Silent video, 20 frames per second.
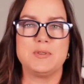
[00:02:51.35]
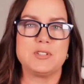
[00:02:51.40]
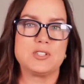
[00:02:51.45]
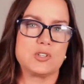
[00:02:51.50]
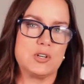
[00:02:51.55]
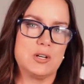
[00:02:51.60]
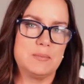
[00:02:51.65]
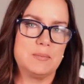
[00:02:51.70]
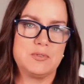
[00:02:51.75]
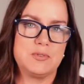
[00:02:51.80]
a
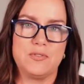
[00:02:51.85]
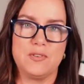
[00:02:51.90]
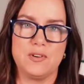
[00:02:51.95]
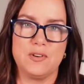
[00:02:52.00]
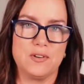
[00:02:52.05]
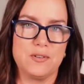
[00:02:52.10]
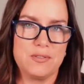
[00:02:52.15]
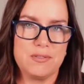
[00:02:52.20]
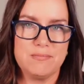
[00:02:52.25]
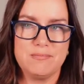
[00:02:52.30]
script
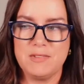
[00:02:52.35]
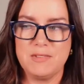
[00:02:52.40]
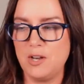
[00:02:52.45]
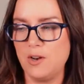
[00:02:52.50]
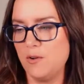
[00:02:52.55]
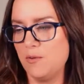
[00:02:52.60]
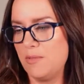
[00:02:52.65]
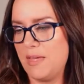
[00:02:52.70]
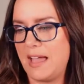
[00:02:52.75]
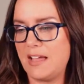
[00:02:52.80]
for,
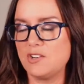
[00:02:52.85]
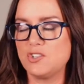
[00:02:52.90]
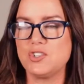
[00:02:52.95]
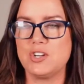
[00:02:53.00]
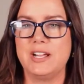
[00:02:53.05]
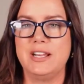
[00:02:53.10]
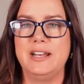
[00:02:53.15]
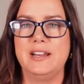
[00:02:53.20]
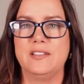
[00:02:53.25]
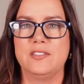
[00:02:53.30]
that
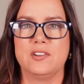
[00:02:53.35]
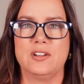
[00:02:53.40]
training."